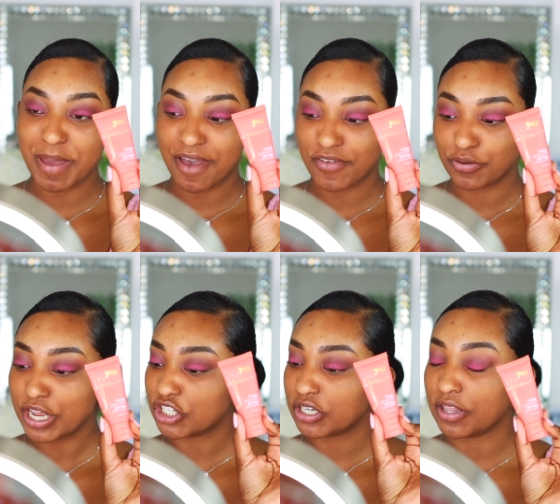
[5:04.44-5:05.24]
Matte
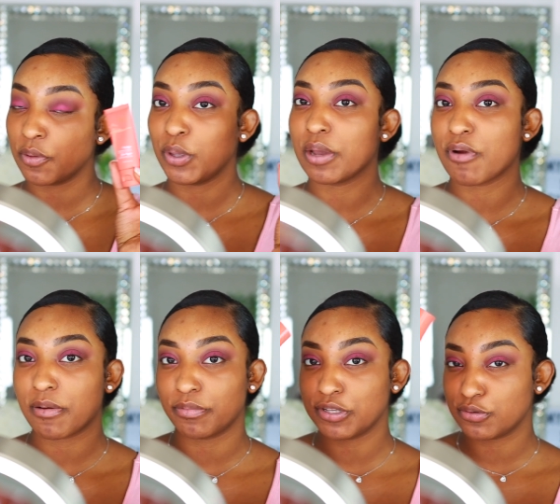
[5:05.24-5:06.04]
Foundation, and then we could
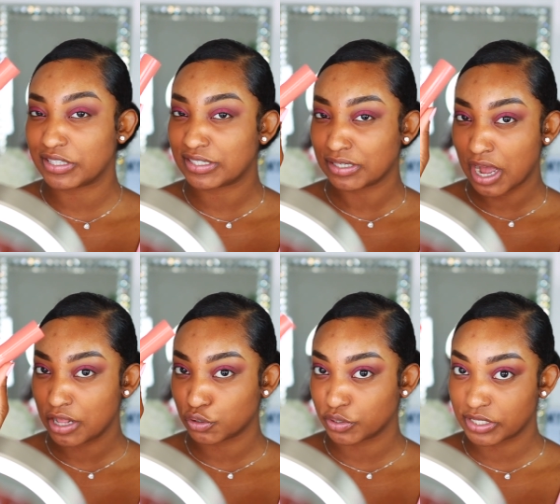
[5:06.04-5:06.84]
probably use this to
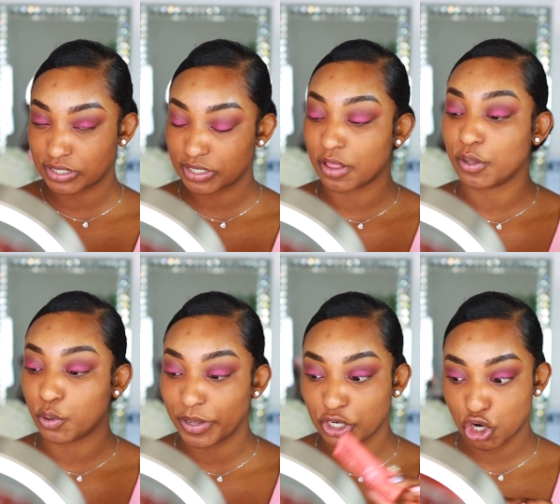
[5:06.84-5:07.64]
contour since it's a
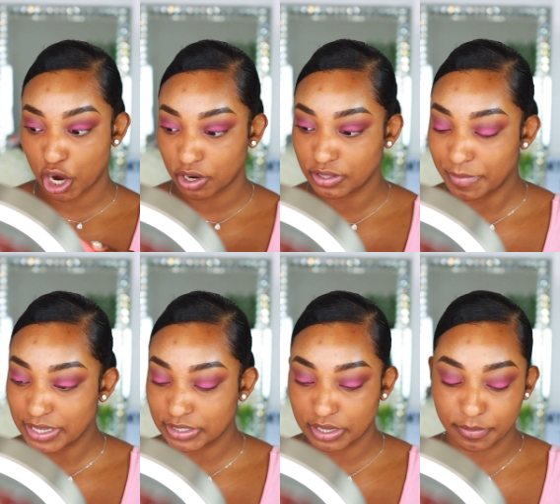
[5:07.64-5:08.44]
little bit darker than
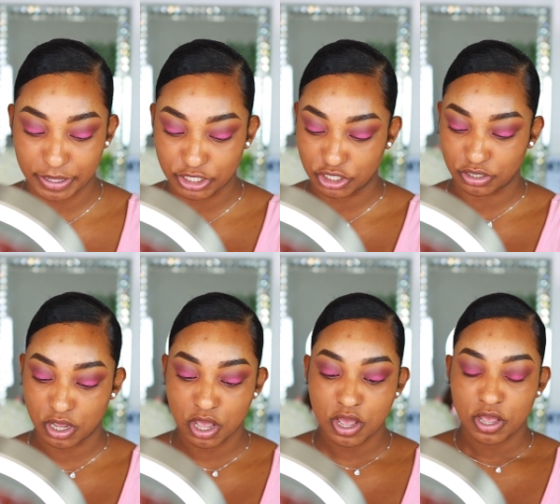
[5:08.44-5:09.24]
my skin complexion.
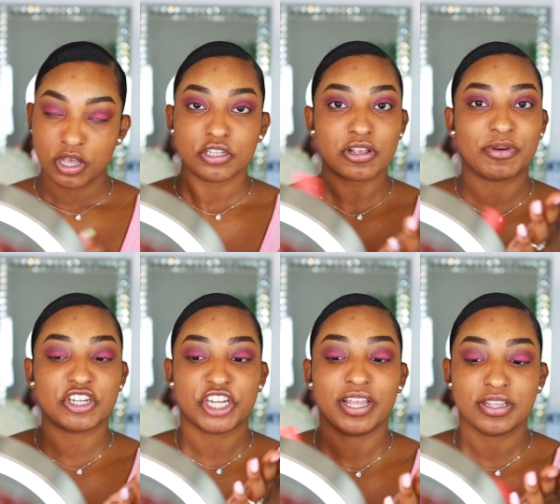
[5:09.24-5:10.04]
So I'm
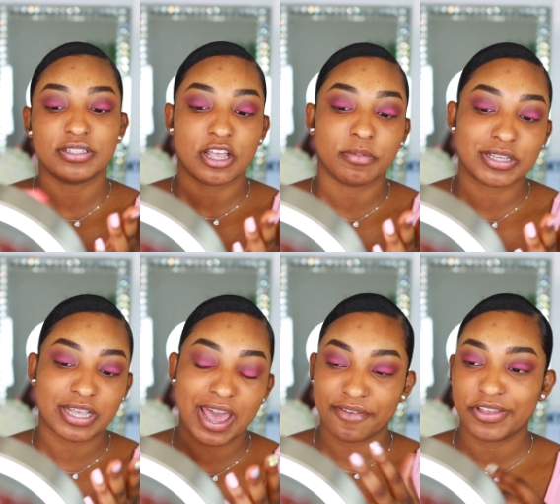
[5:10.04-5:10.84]
gonna shake this up
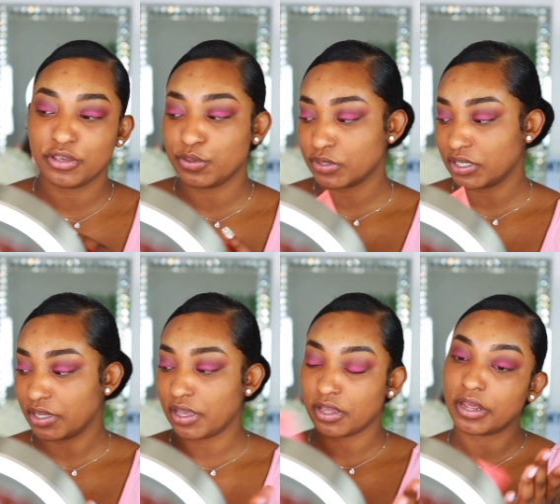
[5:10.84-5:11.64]
because I haven't used
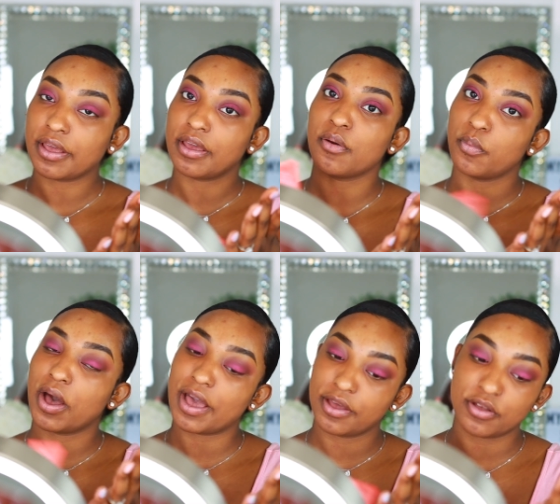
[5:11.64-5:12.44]
it in a
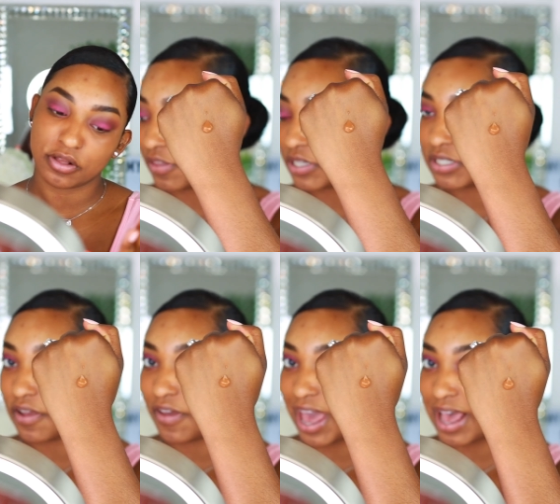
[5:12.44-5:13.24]
while. Now this
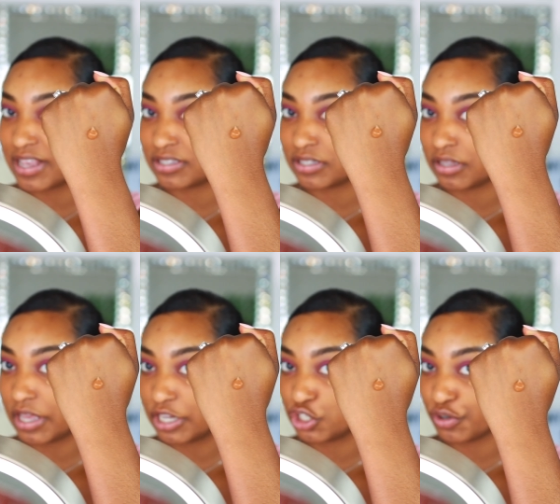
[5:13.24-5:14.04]
stuff has
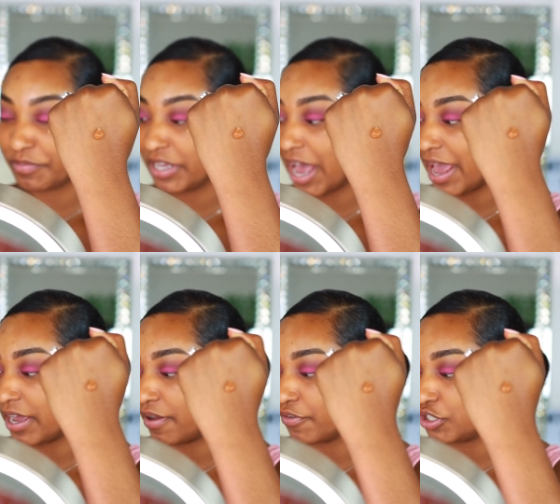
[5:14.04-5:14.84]
extremely
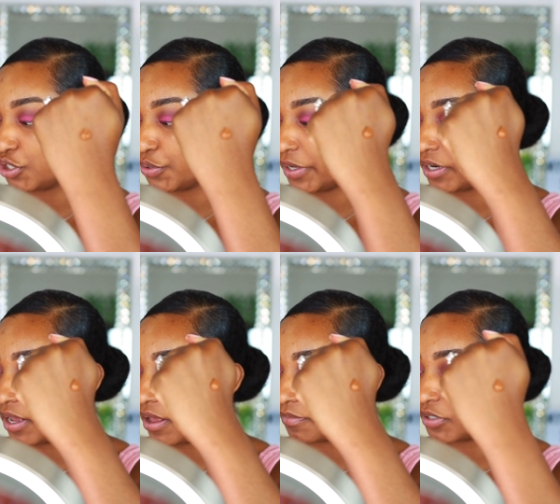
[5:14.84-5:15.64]
high coverage to it,
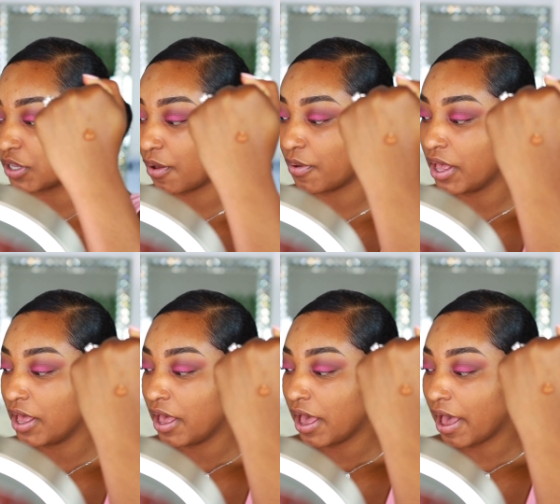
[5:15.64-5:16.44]
so
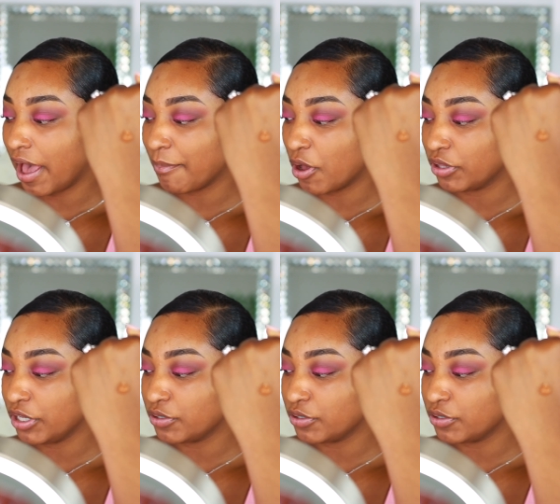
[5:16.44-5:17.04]
I'm only